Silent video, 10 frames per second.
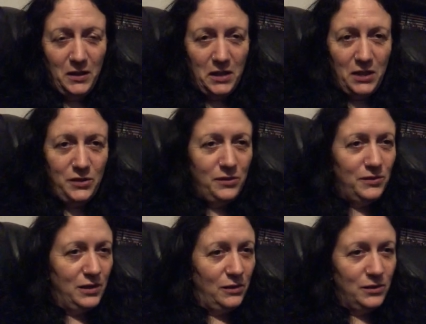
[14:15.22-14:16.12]
And as soon
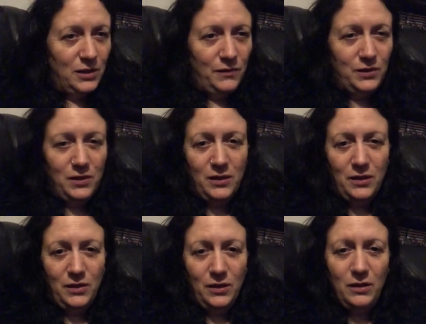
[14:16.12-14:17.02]
as I looked over to
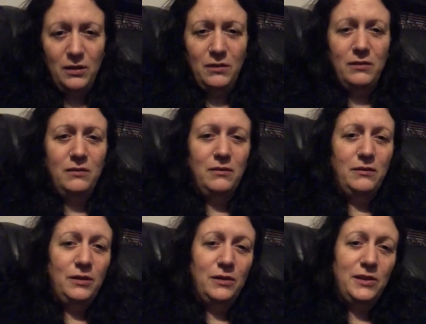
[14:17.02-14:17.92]
her, oh,
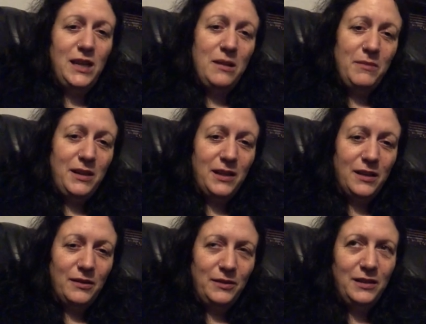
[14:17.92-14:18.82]
you're seeing me
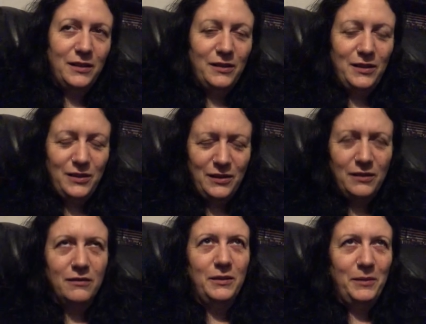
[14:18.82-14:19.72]
now, you know. And I thought,
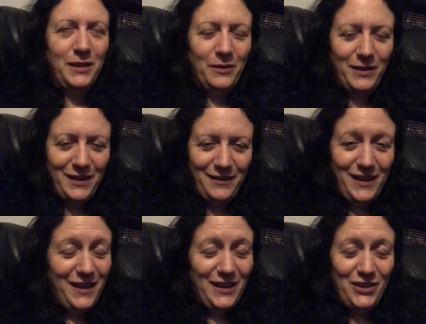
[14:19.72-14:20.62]
oh, here we go again.
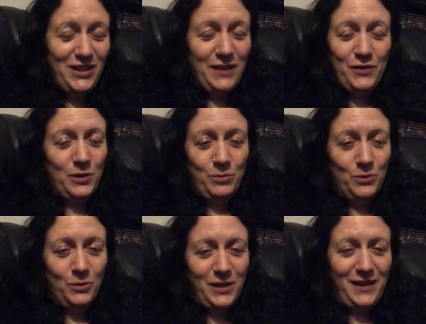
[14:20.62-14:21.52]
And she never stopped
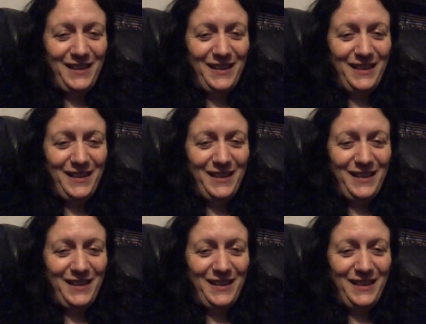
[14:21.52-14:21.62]
talking.